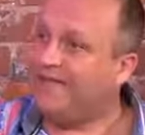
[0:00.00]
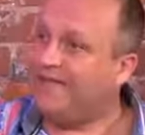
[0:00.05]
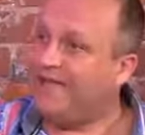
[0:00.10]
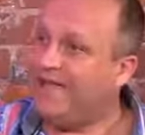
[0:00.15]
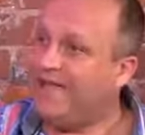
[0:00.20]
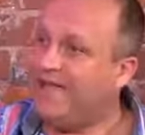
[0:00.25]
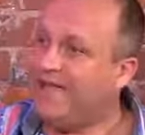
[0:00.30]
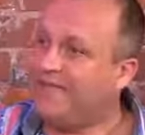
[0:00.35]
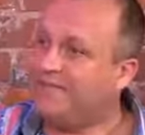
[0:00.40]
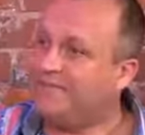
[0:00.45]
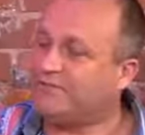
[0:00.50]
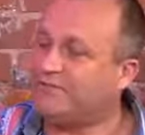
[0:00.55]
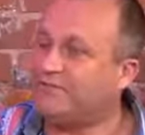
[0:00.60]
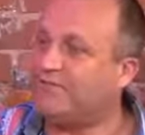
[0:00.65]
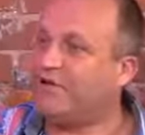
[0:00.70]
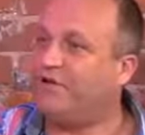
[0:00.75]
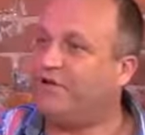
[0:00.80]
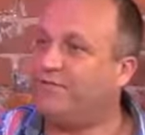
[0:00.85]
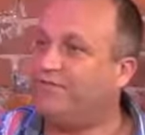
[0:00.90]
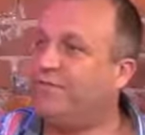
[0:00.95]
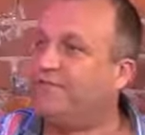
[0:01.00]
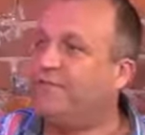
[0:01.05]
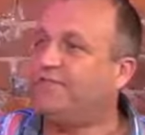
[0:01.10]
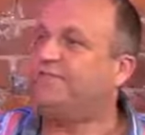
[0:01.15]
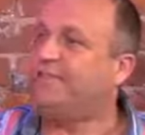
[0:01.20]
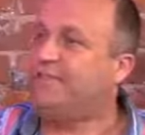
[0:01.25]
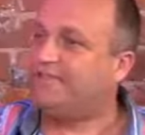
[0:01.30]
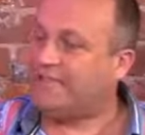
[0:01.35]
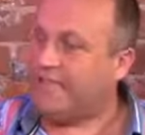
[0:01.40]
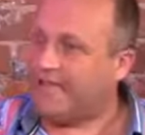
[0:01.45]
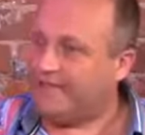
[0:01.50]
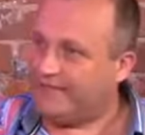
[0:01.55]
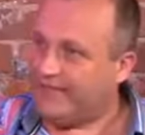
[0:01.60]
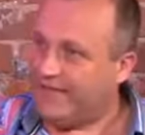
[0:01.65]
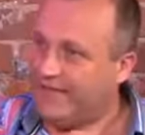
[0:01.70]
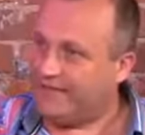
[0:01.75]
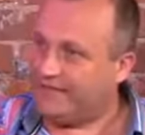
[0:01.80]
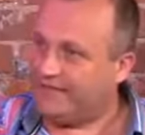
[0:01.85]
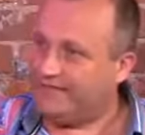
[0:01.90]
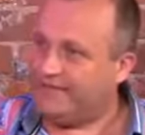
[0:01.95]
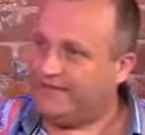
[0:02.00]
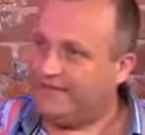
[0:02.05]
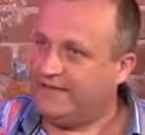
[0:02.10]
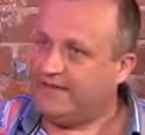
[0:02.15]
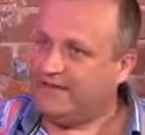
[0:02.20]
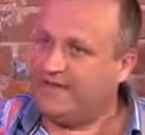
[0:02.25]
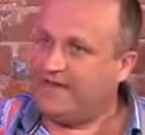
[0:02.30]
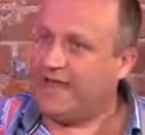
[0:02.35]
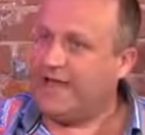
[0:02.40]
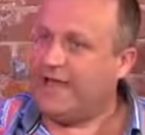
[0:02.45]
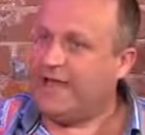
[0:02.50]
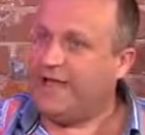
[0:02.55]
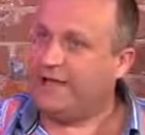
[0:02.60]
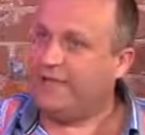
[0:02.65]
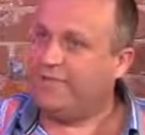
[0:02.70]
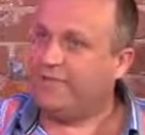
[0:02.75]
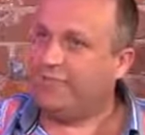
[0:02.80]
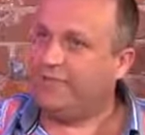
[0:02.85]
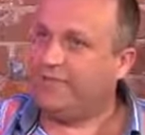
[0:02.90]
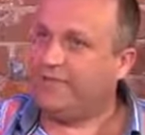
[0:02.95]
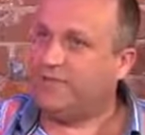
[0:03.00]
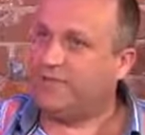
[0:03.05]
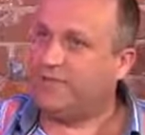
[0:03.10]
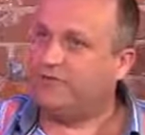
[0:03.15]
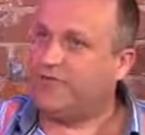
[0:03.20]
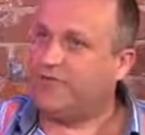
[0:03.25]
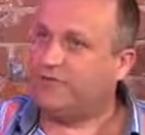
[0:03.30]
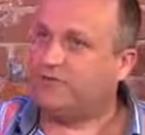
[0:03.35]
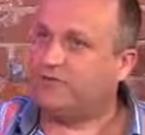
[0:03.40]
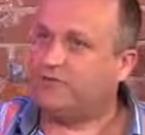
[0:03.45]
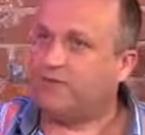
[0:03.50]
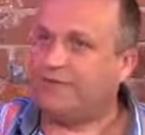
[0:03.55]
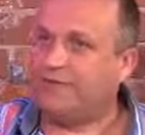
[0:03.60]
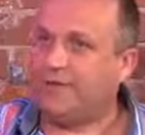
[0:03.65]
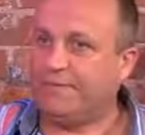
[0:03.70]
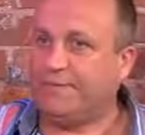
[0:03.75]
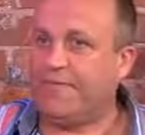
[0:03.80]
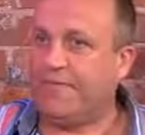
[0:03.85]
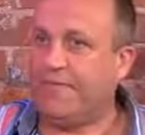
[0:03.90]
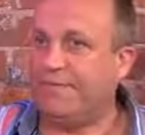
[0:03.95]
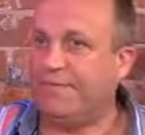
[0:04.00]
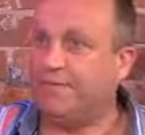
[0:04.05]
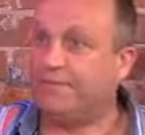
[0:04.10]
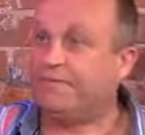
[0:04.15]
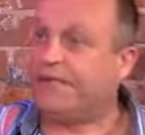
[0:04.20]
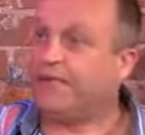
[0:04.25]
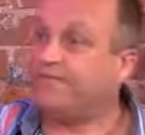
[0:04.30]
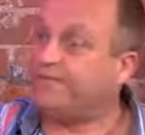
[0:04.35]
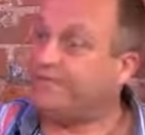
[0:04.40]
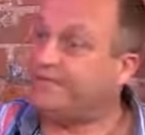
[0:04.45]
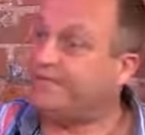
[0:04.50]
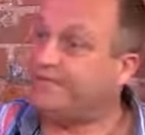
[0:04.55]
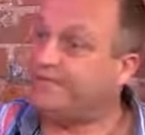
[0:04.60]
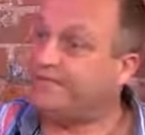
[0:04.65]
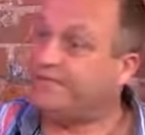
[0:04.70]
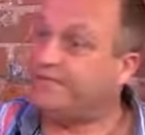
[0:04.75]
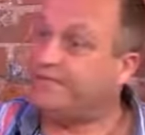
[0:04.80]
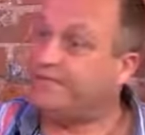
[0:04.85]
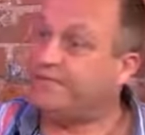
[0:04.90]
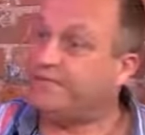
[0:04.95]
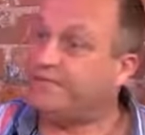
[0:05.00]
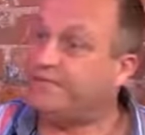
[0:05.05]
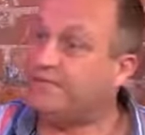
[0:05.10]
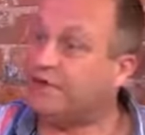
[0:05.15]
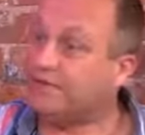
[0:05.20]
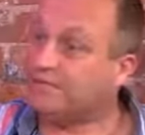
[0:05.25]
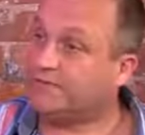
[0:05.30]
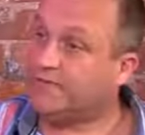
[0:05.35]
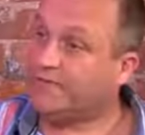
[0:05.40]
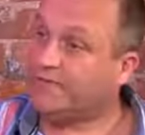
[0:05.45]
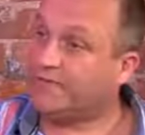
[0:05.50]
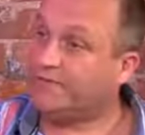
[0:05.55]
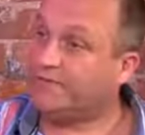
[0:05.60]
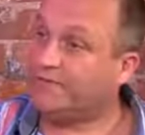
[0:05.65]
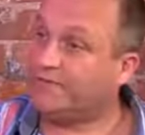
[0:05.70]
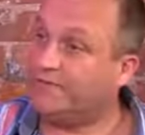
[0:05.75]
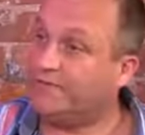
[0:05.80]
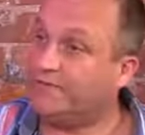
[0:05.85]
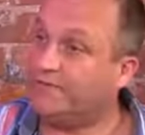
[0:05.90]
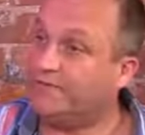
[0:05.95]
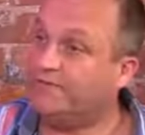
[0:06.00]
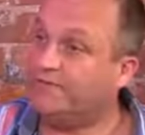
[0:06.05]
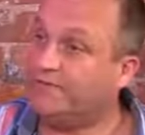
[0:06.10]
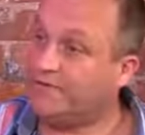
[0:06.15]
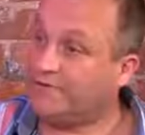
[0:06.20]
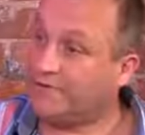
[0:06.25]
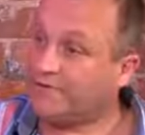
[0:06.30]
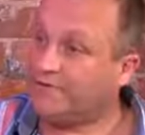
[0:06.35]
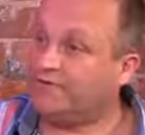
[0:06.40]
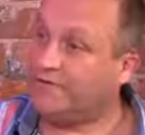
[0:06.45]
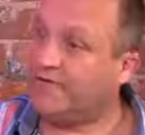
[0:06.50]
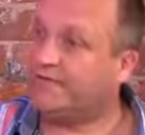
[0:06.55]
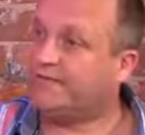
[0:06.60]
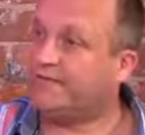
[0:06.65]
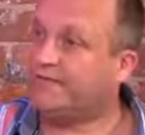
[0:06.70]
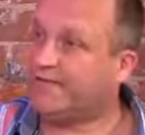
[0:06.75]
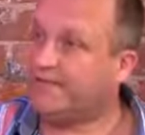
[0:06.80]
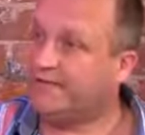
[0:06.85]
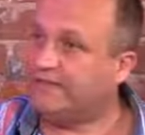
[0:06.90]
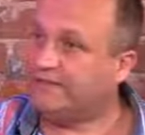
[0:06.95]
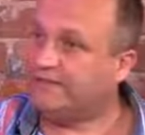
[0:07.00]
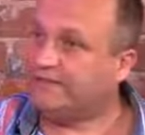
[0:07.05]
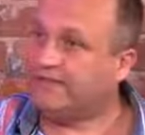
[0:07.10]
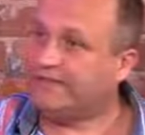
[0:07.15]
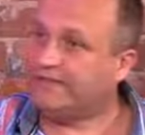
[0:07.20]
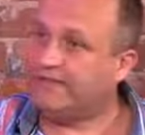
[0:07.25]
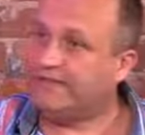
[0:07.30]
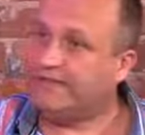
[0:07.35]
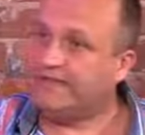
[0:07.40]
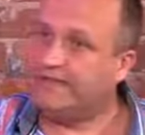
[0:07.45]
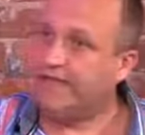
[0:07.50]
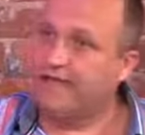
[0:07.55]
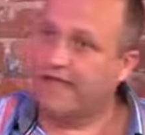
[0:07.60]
So we've got volunteers like that. But then we've also got people helping us, like businesses. We talked about that before, Virgin yeah. Trains, the Hilton.